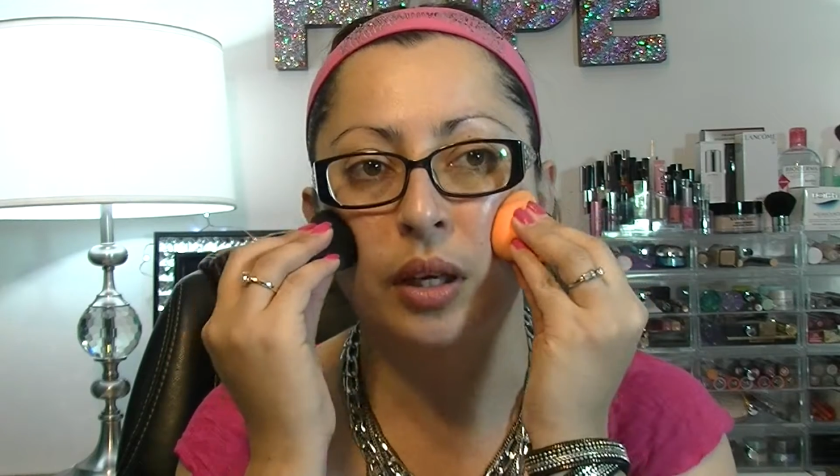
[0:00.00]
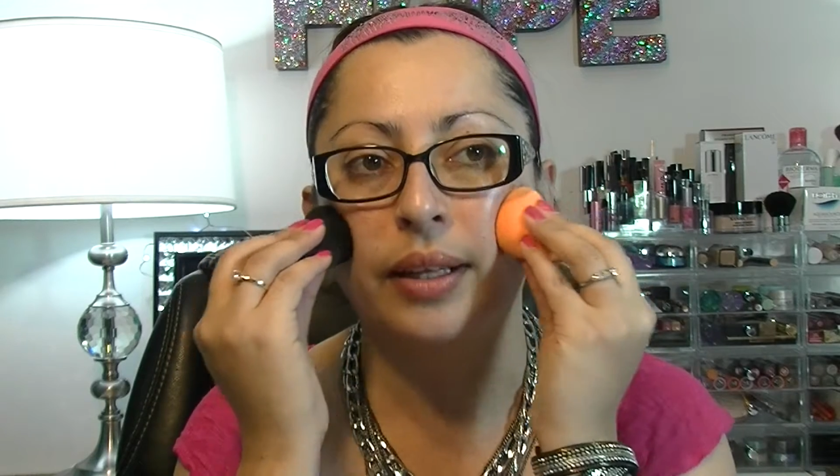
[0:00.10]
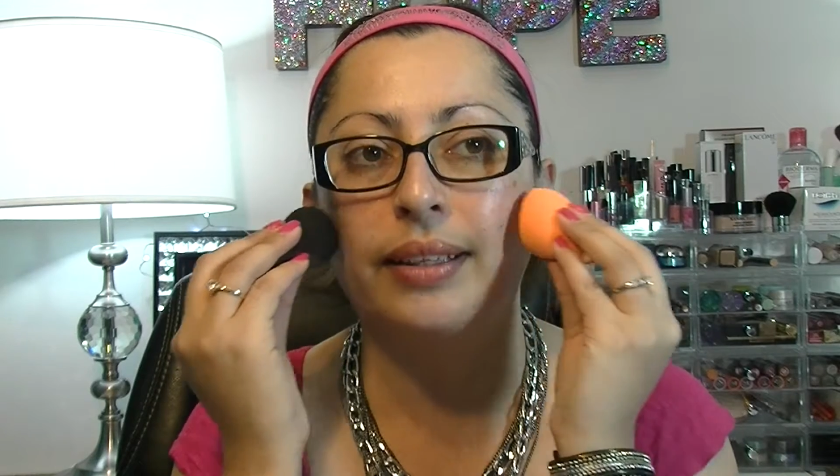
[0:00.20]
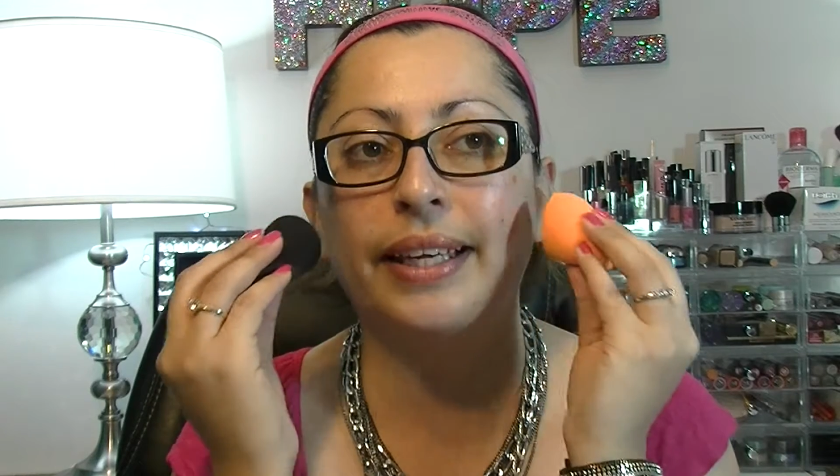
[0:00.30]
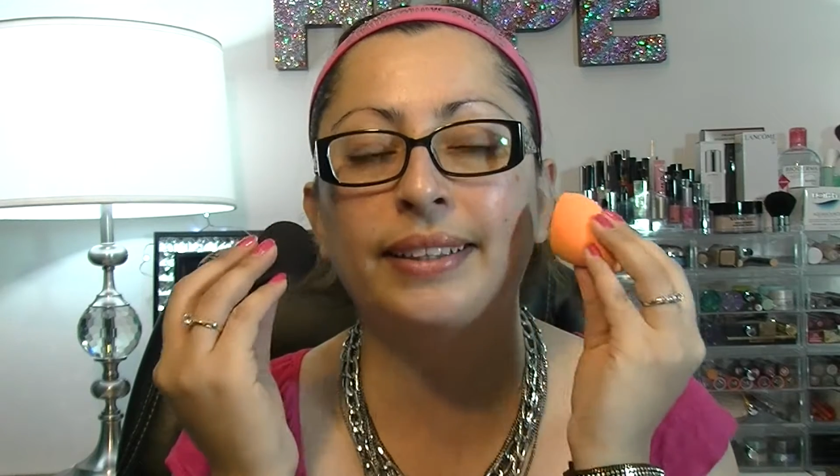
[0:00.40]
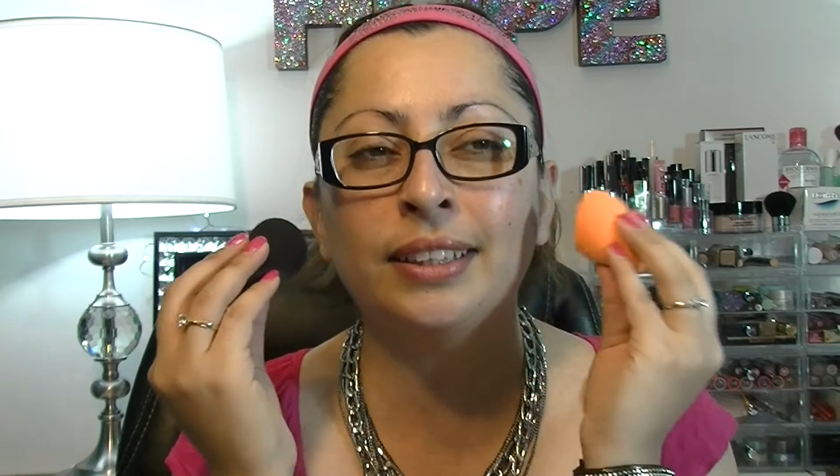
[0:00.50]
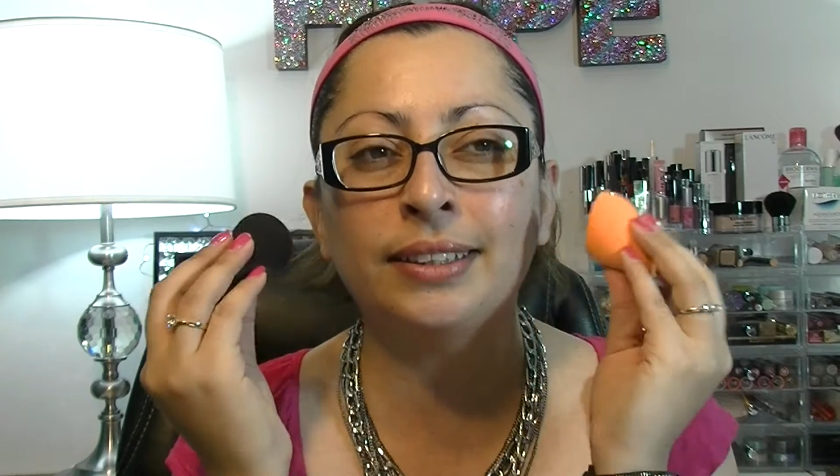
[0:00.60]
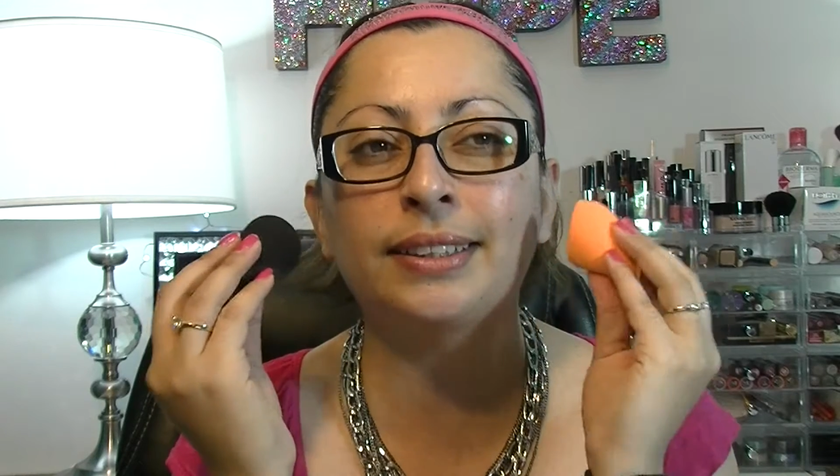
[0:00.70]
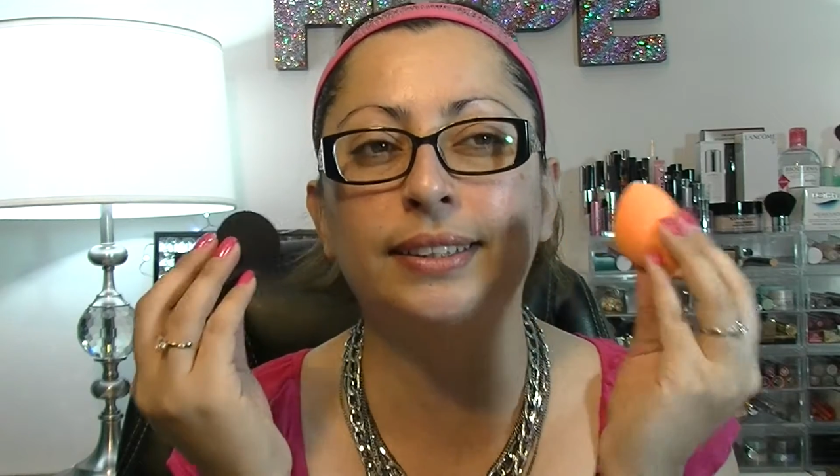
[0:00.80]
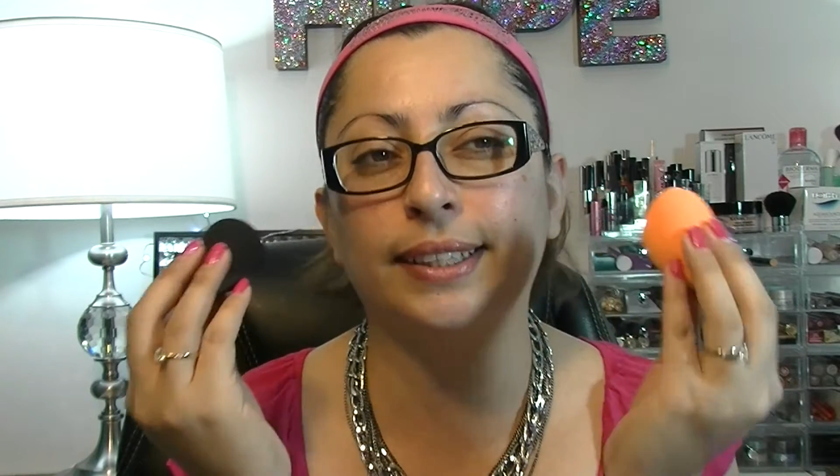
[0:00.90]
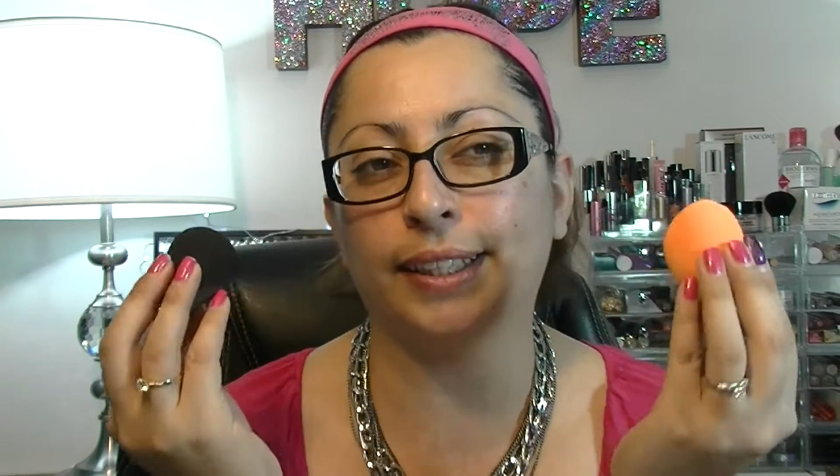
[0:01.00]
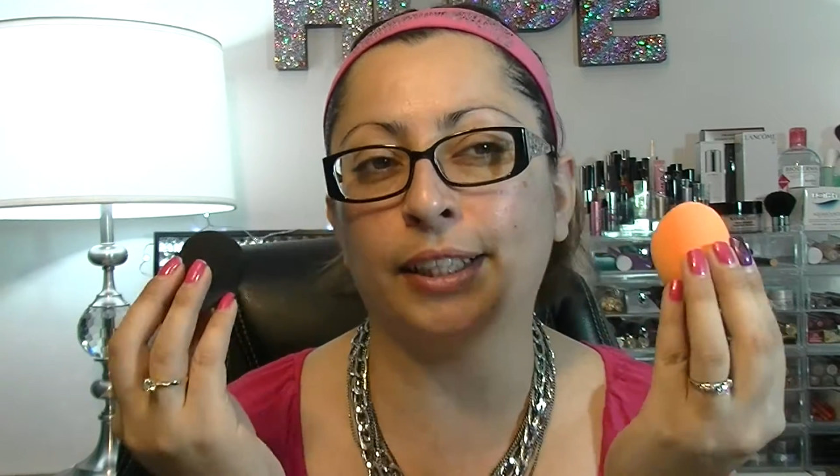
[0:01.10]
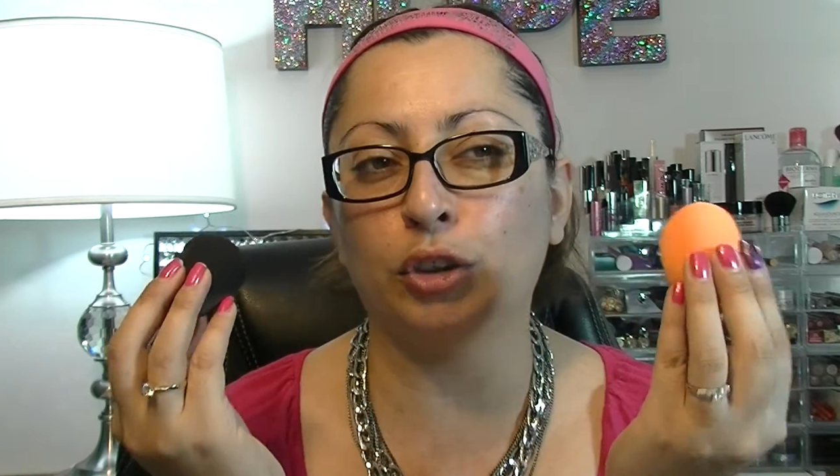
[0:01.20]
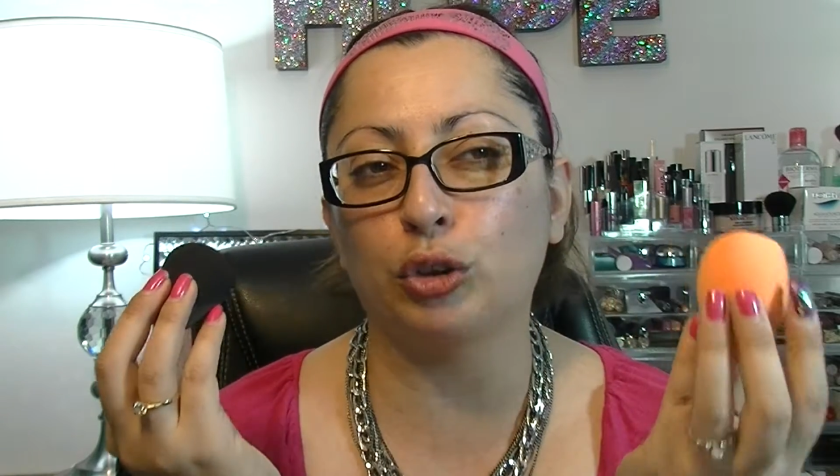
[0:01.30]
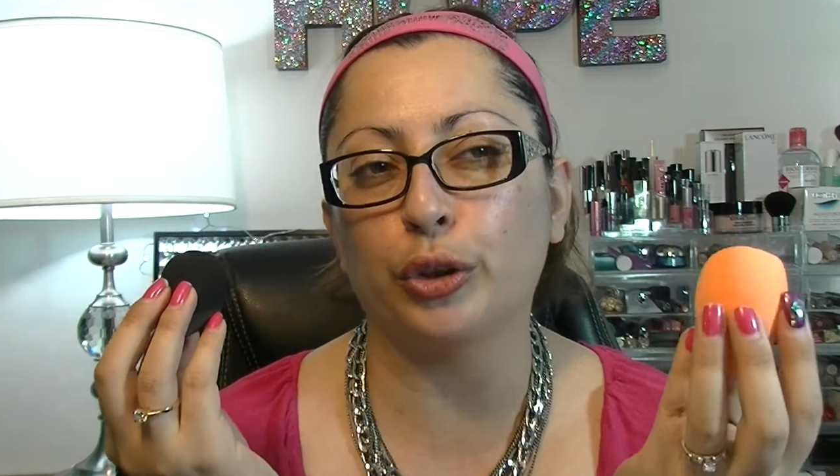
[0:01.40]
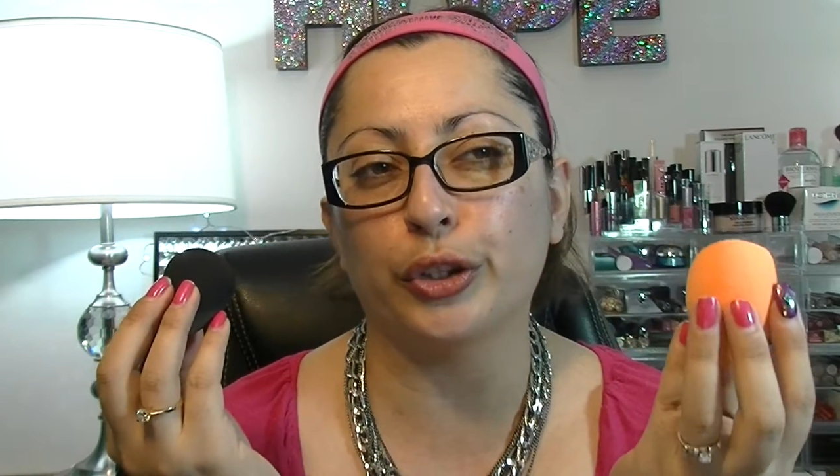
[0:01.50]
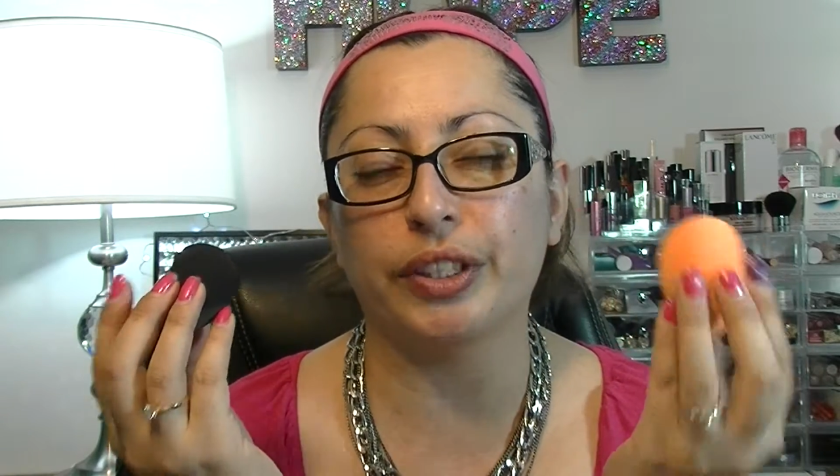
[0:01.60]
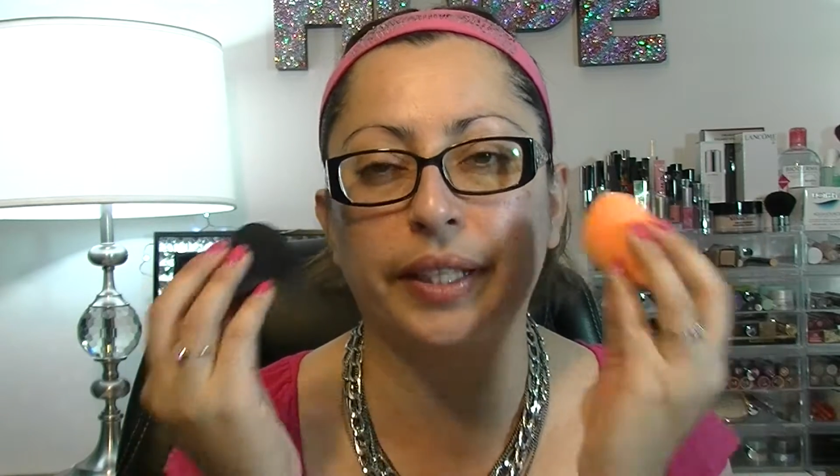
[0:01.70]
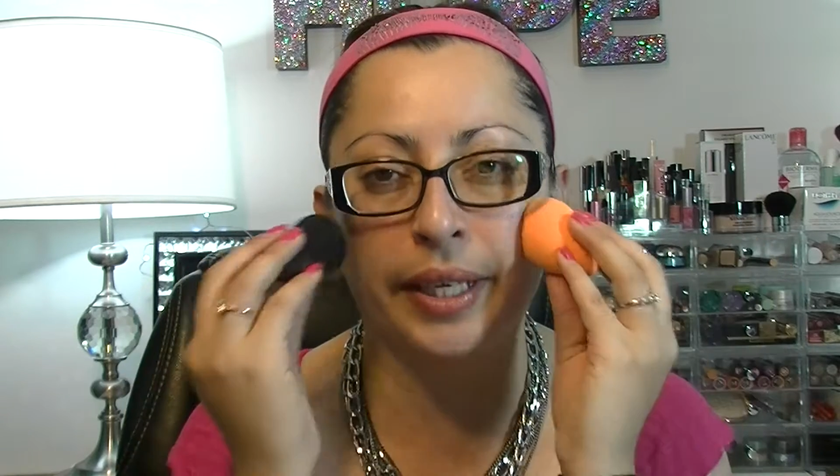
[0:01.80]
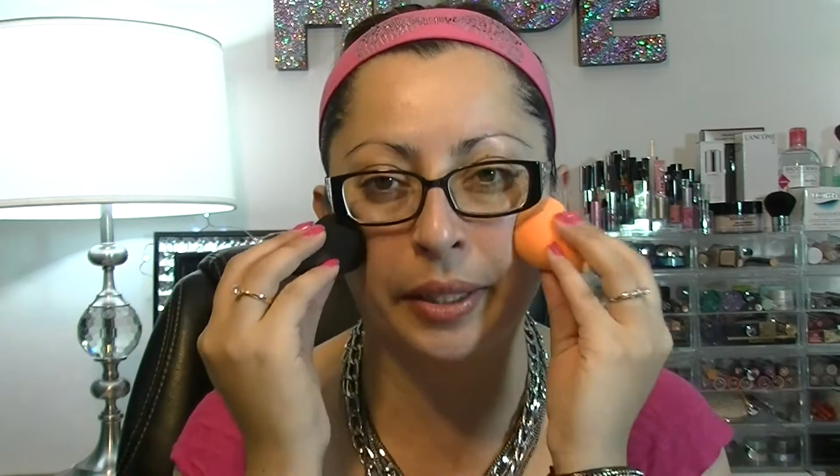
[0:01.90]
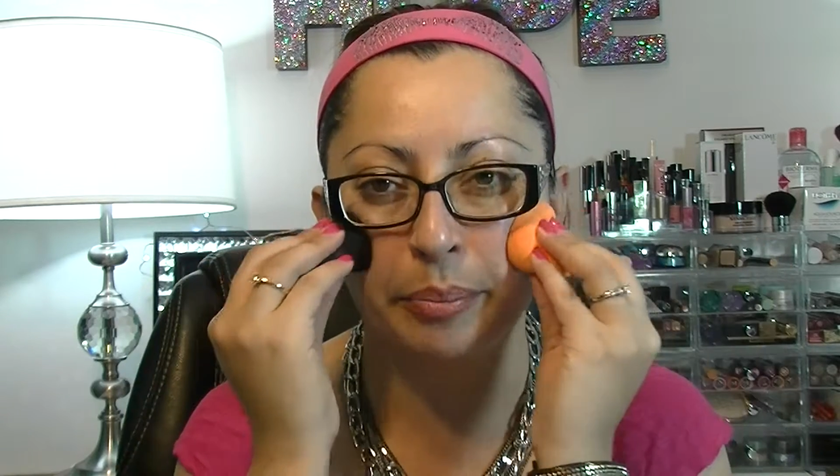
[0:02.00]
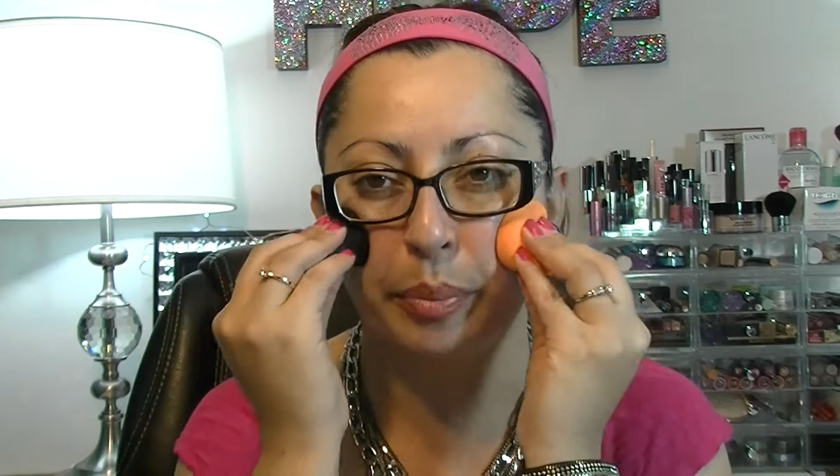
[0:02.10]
like not sticking to your skin,